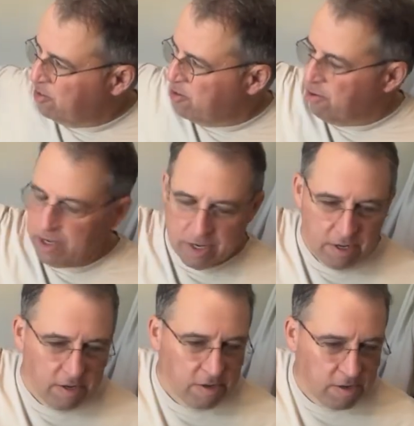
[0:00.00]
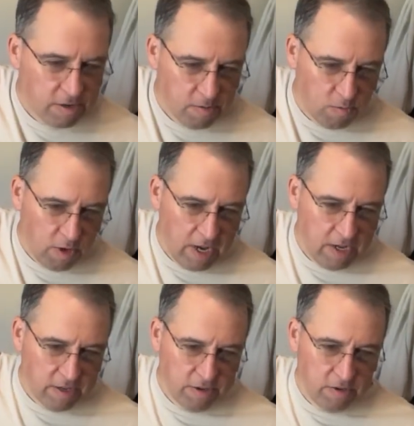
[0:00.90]
stroking her
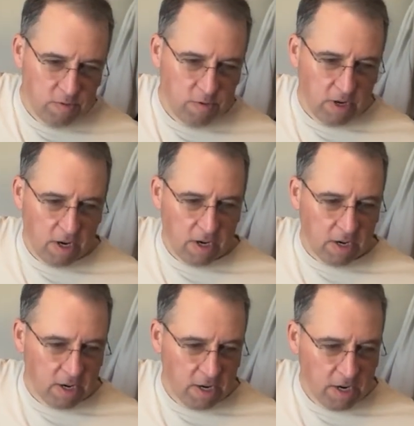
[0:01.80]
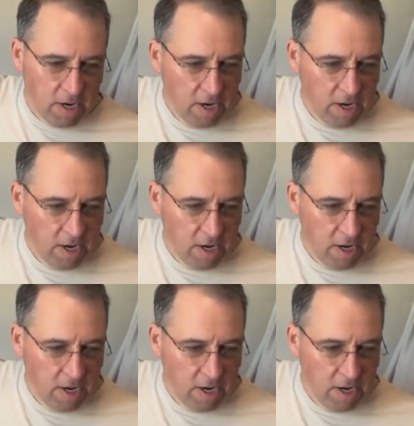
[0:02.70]
while you are